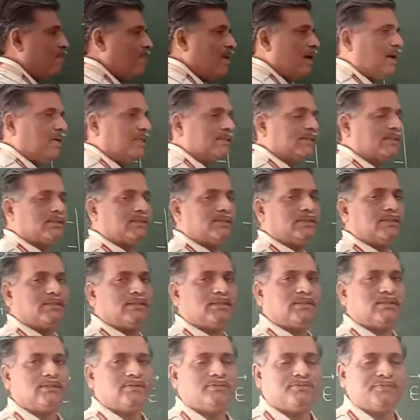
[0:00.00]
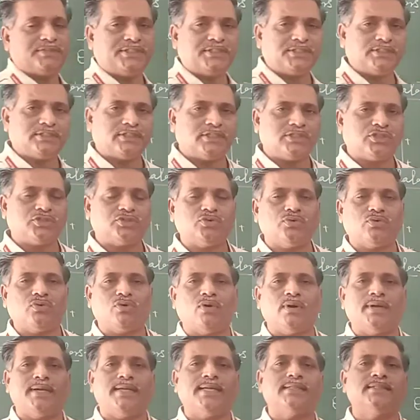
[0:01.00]
mass, which is also
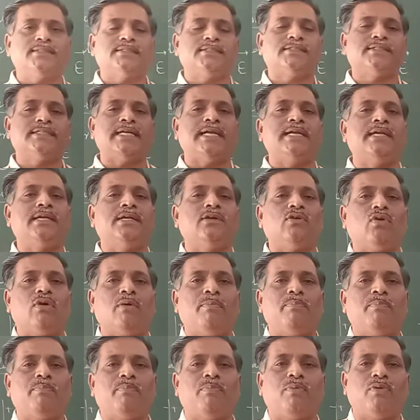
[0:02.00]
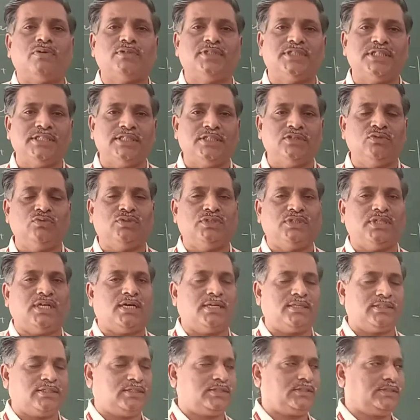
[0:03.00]
called as center of positive
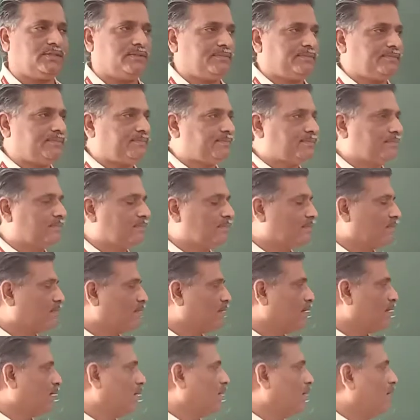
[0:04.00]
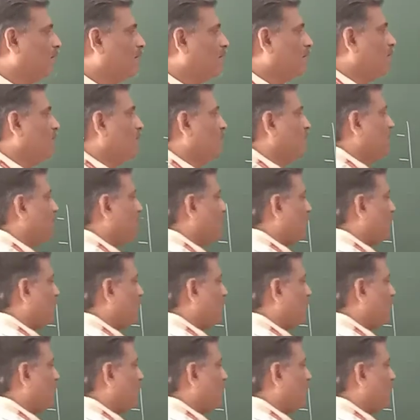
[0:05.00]
charge. There